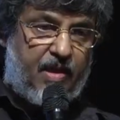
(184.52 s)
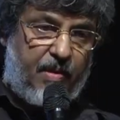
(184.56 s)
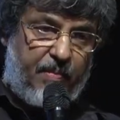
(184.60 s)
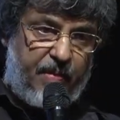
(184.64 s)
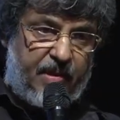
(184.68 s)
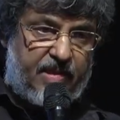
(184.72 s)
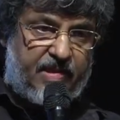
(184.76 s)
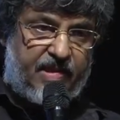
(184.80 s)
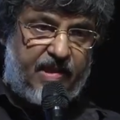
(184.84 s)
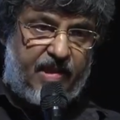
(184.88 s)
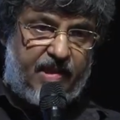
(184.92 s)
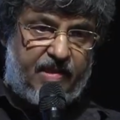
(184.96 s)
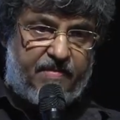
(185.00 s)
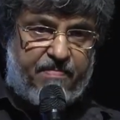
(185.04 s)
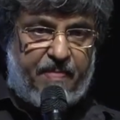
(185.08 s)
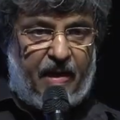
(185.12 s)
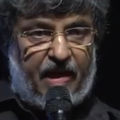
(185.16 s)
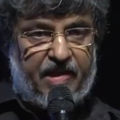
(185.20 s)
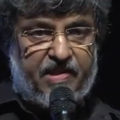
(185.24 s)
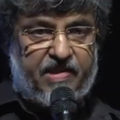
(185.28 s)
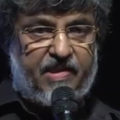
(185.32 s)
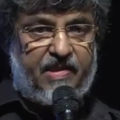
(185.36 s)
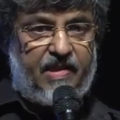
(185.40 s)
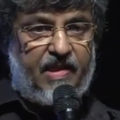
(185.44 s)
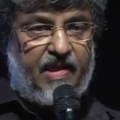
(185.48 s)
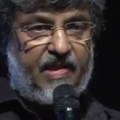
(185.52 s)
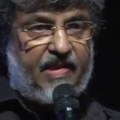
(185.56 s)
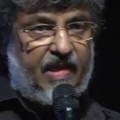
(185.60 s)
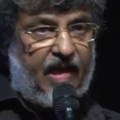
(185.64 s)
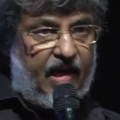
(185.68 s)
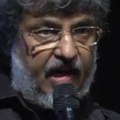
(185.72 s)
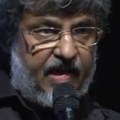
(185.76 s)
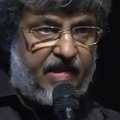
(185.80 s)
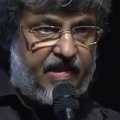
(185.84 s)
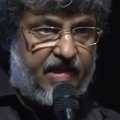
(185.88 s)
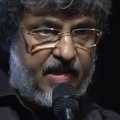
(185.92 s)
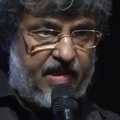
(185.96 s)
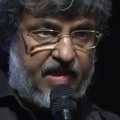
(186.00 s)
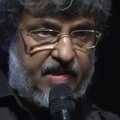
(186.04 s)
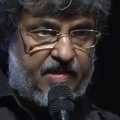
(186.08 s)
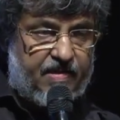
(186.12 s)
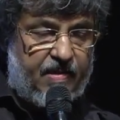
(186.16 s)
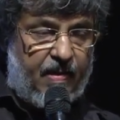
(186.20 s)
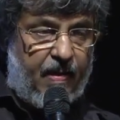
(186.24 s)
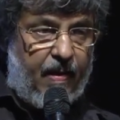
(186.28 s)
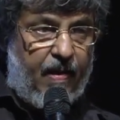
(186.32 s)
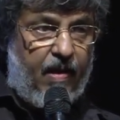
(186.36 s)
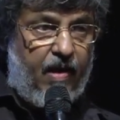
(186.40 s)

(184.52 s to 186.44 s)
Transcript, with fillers: committed, passionate artist.